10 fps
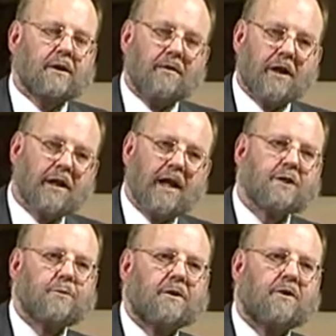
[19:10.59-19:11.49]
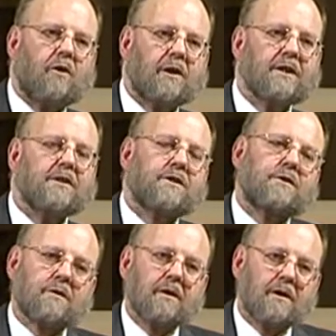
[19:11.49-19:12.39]
And then last but not
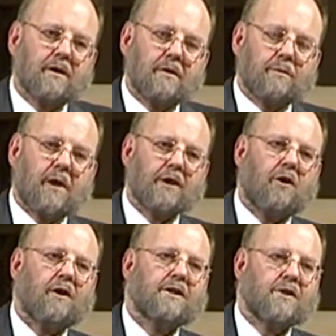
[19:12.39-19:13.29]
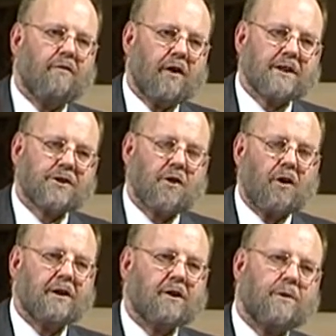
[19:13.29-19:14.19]
least, my colleagues are very
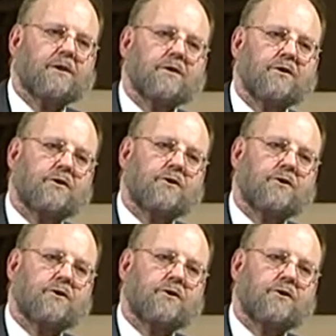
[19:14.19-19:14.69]
strongly committed